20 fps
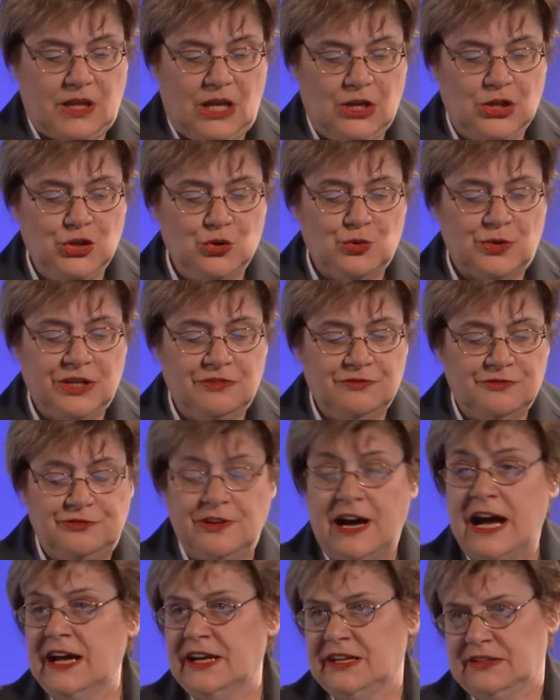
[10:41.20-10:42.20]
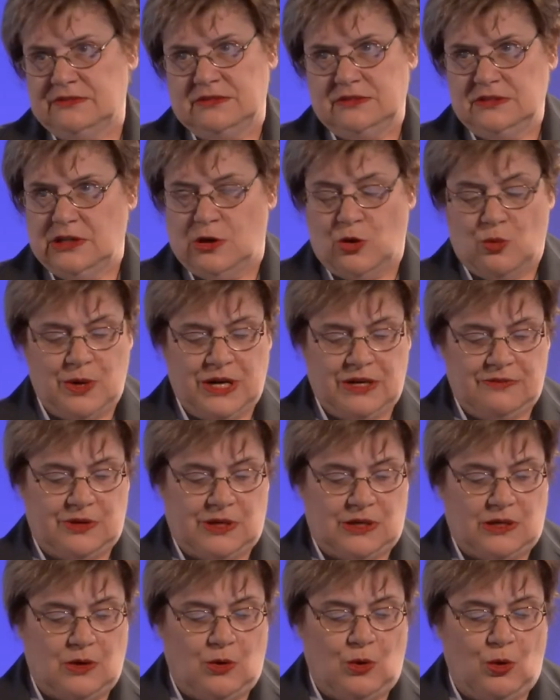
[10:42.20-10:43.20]
You can find,
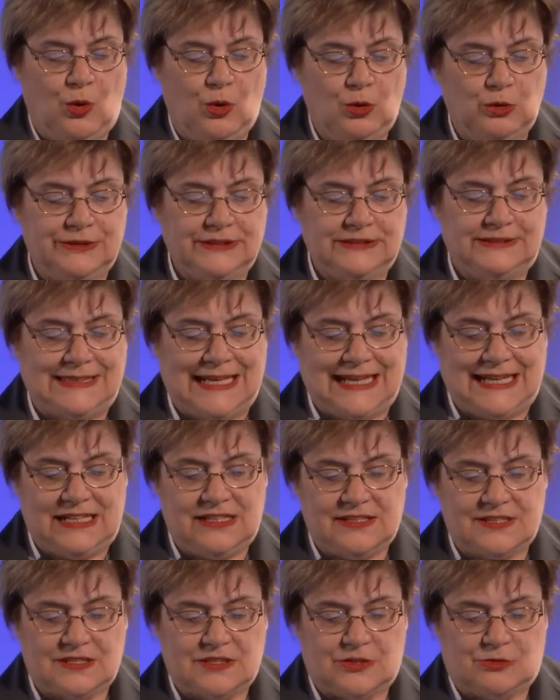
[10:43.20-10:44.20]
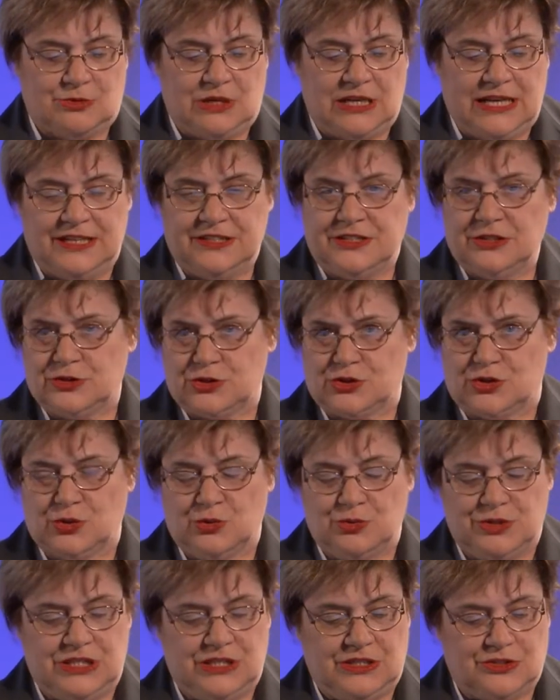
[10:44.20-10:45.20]
however, all details related
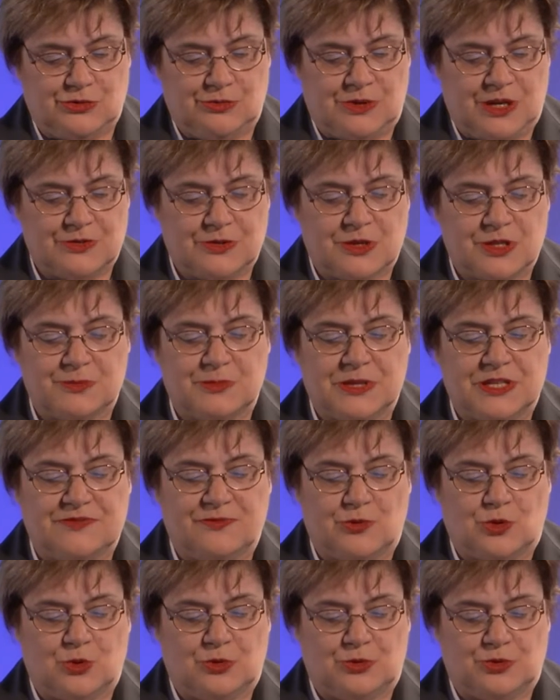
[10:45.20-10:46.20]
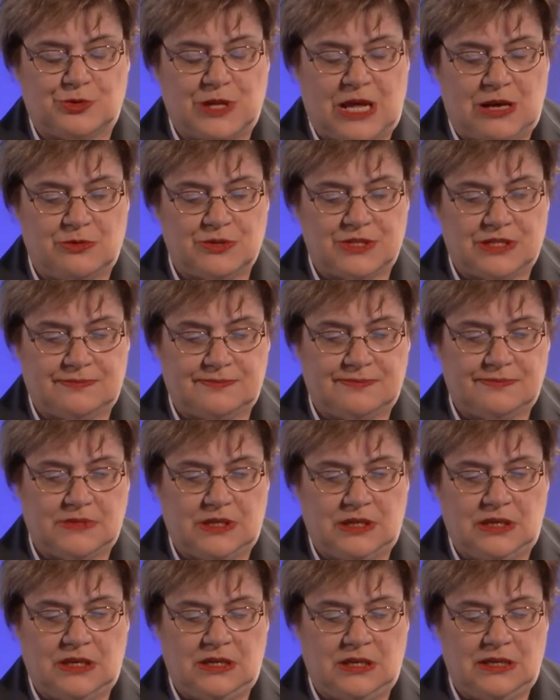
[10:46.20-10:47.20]
to the International Space Forum
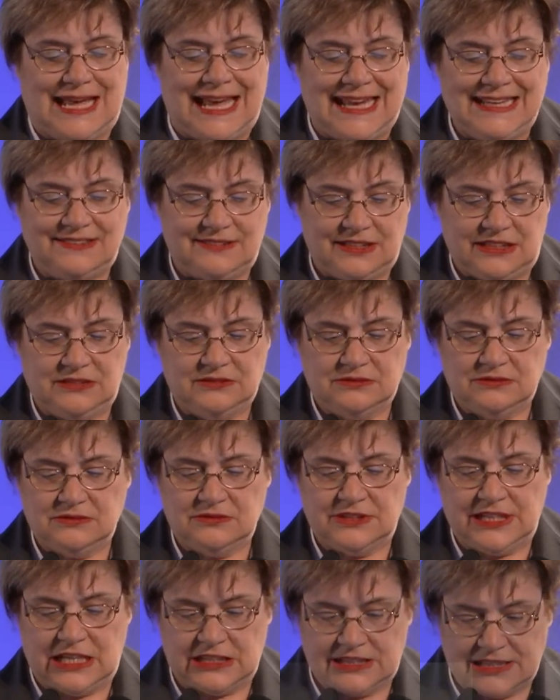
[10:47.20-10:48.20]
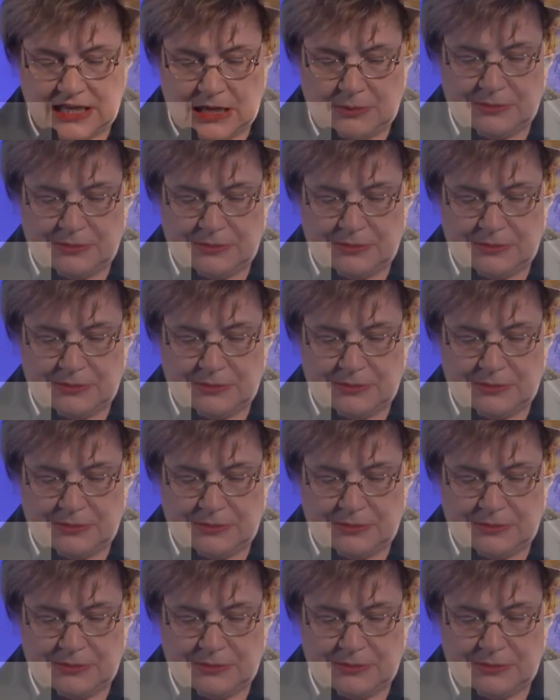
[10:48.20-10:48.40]
2018, the Latin